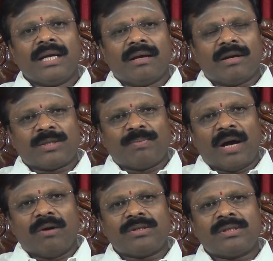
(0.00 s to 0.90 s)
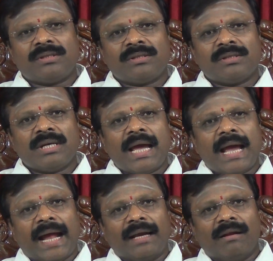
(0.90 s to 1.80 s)
Your spouse
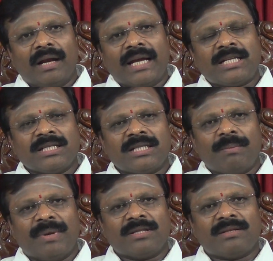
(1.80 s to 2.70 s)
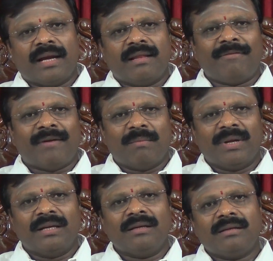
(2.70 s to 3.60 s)
and a relationship inside the
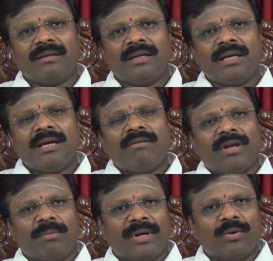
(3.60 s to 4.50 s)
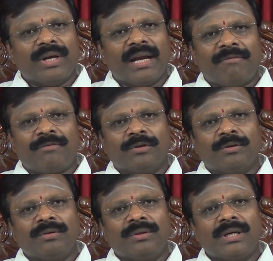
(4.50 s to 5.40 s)
family will be good enough
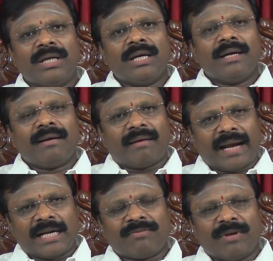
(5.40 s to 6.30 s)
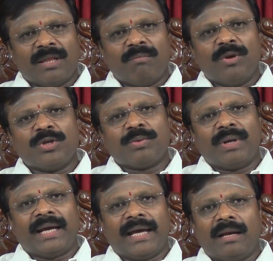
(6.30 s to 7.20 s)
to transfer the
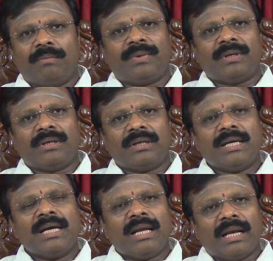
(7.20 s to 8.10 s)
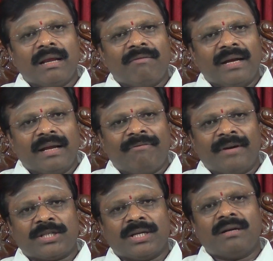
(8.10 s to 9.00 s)
mutual help. Love and
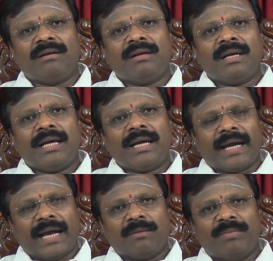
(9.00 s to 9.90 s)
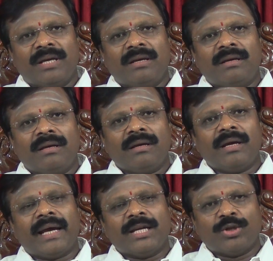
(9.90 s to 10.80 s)
affection can be
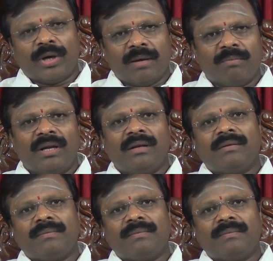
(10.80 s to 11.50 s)
enjoyable.